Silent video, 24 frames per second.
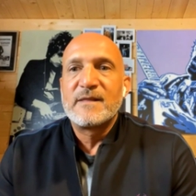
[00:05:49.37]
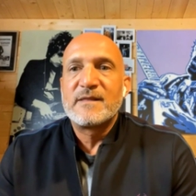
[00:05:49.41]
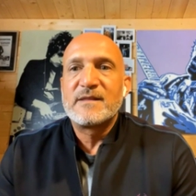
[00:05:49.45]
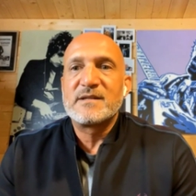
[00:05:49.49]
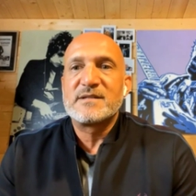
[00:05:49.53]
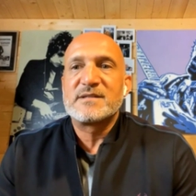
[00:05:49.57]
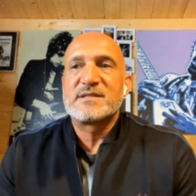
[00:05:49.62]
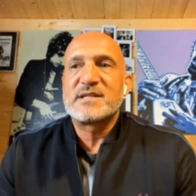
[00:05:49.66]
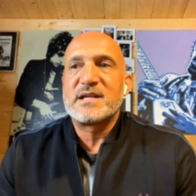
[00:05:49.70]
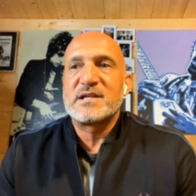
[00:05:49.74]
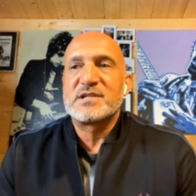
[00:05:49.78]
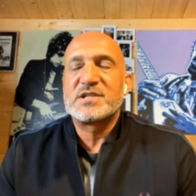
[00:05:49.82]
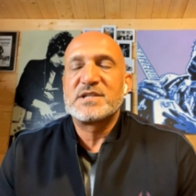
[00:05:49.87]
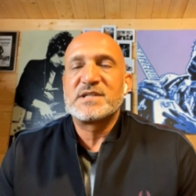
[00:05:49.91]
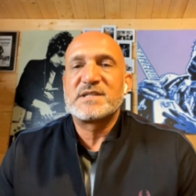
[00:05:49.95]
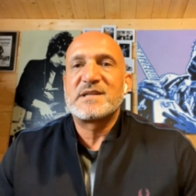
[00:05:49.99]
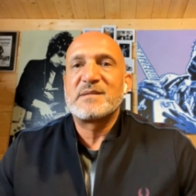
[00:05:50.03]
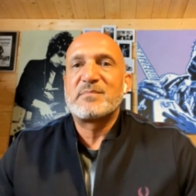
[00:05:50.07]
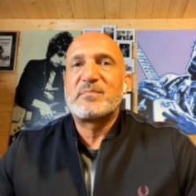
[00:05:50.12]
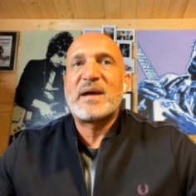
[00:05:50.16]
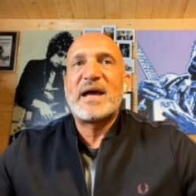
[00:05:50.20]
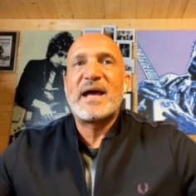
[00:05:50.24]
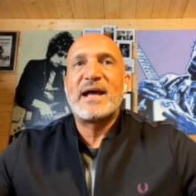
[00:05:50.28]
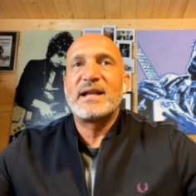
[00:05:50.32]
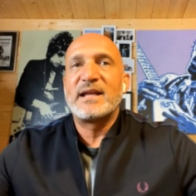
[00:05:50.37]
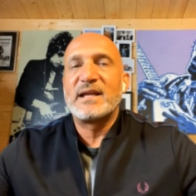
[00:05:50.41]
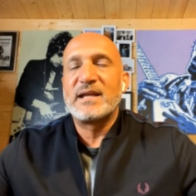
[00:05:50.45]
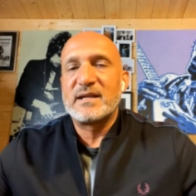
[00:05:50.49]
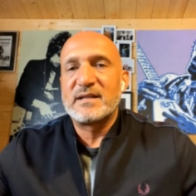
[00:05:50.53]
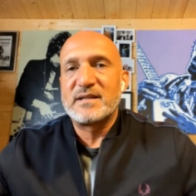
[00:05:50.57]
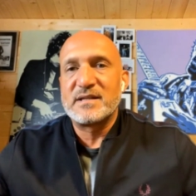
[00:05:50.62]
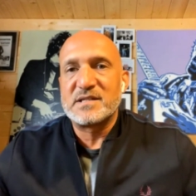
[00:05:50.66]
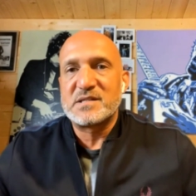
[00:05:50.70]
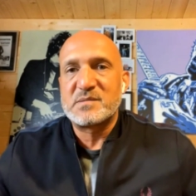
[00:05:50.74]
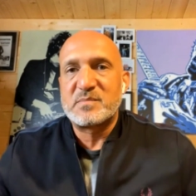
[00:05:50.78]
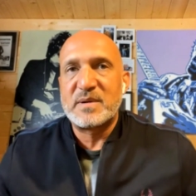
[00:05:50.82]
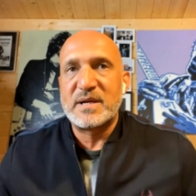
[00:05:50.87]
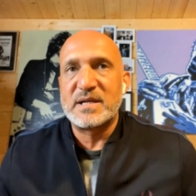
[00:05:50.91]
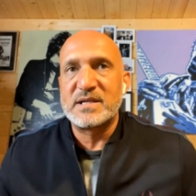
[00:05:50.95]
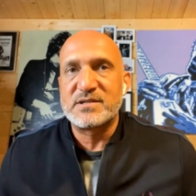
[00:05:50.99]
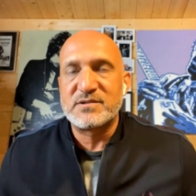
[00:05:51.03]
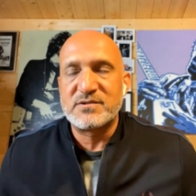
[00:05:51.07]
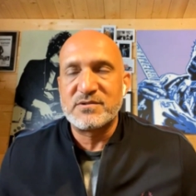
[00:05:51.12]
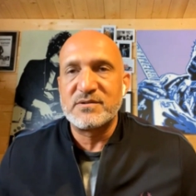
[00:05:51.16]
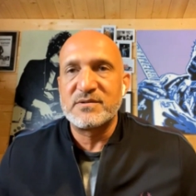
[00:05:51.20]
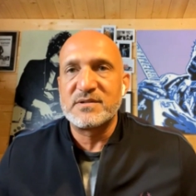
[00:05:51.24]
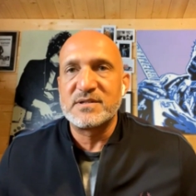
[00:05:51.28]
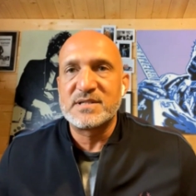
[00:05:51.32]
that such is the panic that spreads
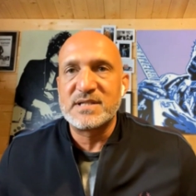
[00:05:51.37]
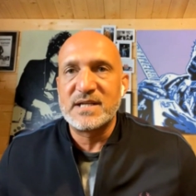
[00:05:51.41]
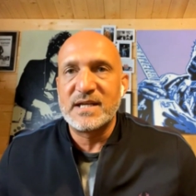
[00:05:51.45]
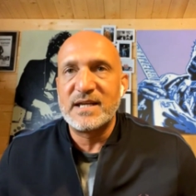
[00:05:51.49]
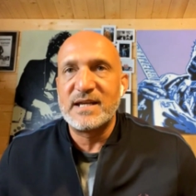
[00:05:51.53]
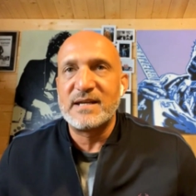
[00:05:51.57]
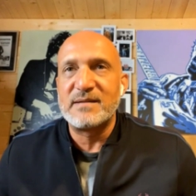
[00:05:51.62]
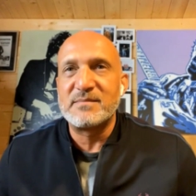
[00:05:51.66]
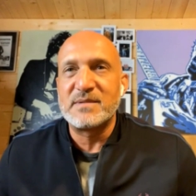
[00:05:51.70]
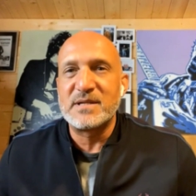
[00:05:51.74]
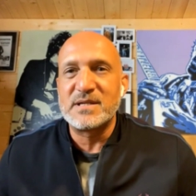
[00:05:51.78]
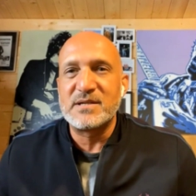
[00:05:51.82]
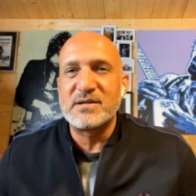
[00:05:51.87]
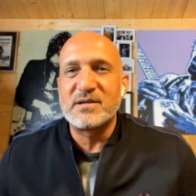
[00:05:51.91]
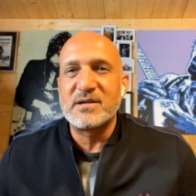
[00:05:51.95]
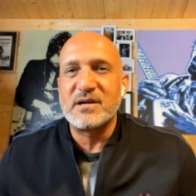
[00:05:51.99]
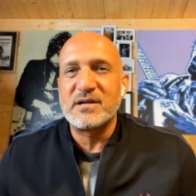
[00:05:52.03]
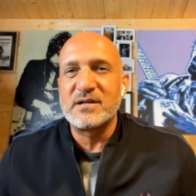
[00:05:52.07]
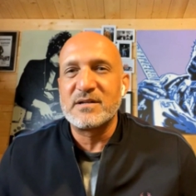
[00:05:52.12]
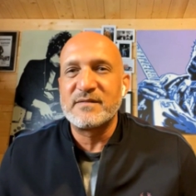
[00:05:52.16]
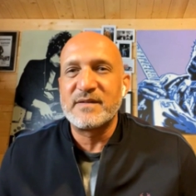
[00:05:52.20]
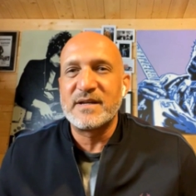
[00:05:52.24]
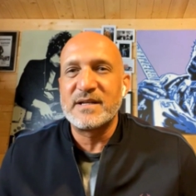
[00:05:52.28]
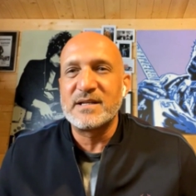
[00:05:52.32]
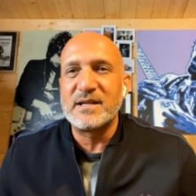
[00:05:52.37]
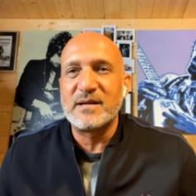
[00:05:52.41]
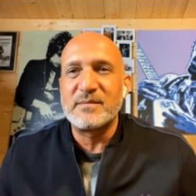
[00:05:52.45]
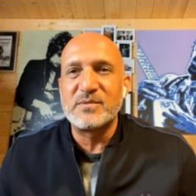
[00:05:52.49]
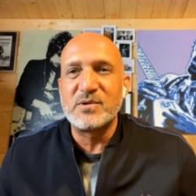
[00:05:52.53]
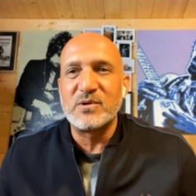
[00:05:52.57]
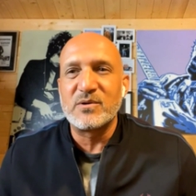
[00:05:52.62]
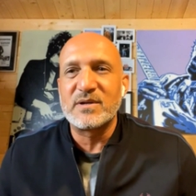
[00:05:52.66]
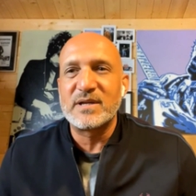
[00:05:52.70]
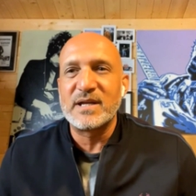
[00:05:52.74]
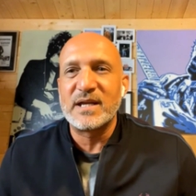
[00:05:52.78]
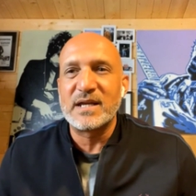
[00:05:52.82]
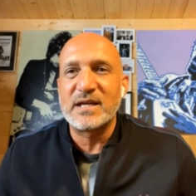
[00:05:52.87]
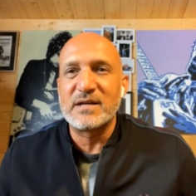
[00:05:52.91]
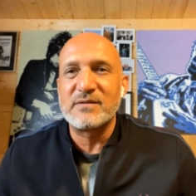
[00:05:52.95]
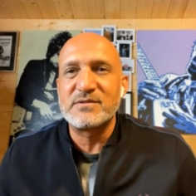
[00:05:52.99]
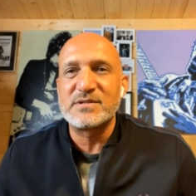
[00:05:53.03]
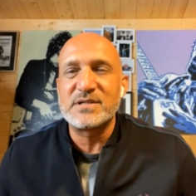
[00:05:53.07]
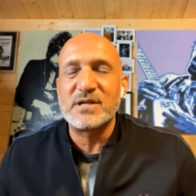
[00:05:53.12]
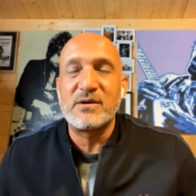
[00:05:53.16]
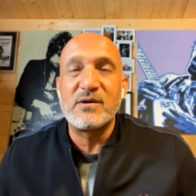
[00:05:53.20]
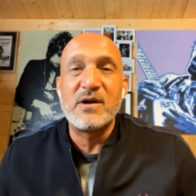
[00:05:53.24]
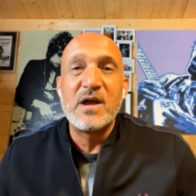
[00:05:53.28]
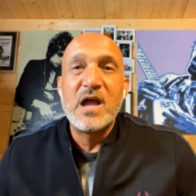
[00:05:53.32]
through the team that you kind of end up not getting a
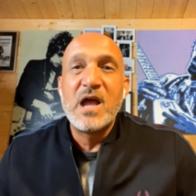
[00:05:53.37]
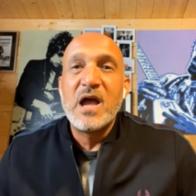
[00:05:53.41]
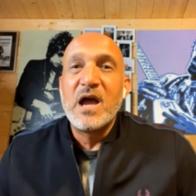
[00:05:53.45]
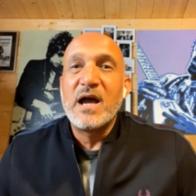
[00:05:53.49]
result.